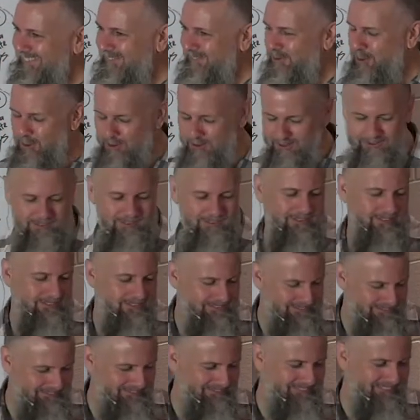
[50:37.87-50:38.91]
Of course.
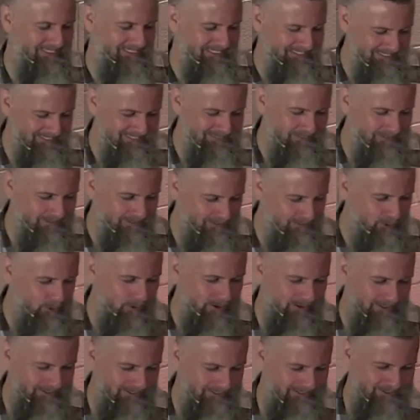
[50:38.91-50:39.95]
Of
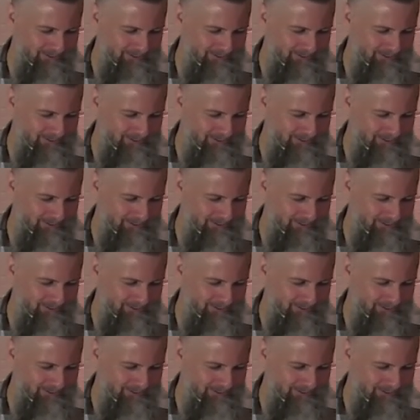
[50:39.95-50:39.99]
course.